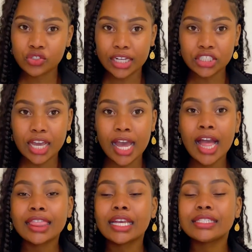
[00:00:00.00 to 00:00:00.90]
structure
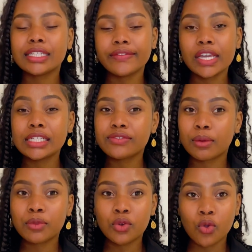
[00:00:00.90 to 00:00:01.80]
that deviates
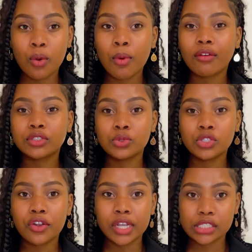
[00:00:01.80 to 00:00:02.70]
from the norm of
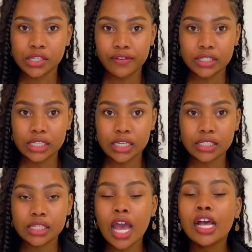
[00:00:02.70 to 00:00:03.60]
tutoring
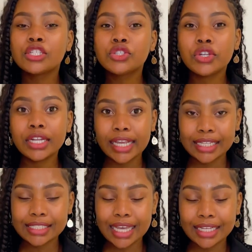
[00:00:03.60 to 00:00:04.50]
services, Student
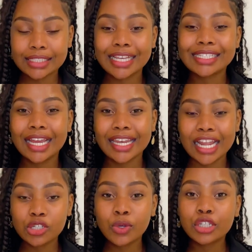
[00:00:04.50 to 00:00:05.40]
Insights is a
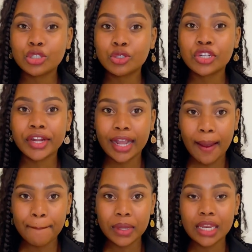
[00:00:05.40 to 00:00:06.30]
network tutoring
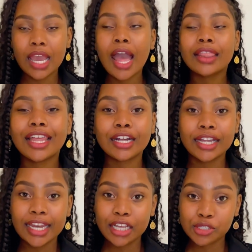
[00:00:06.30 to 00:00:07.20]
company that
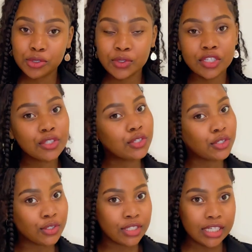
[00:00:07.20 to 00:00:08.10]
connects tutors to
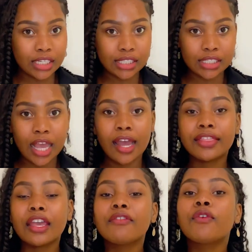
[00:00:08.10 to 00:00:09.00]
TTs.
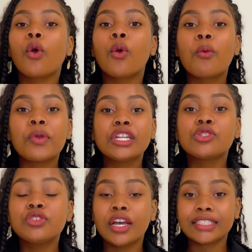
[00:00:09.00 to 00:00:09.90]
Therefore, we
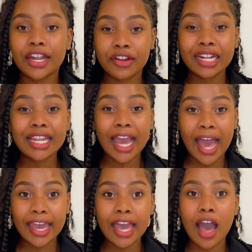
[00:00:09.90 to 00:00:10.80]
do not directly
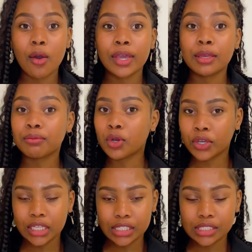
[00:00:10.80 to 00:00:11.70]
hire our
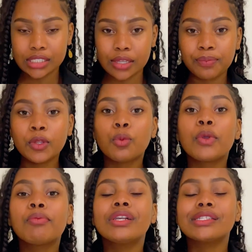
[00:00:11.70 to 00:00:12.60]
employees.
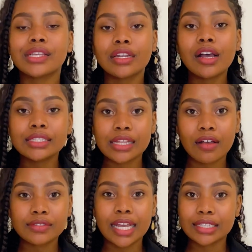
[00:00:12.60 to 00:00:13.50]
We present
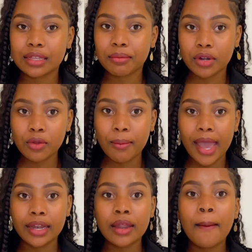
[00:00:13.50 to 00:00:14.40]
ourselves as the
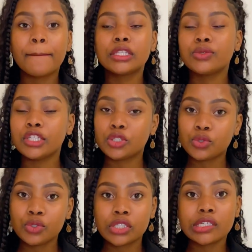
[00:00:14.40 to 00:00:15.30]
middleman between
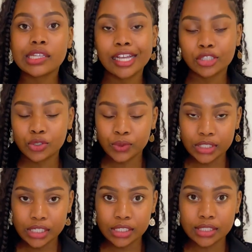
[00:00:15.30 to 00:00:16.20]
tutors and
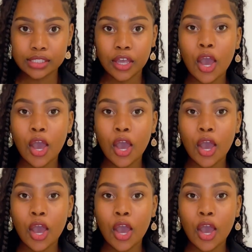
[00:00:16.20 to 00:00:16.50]
tutees.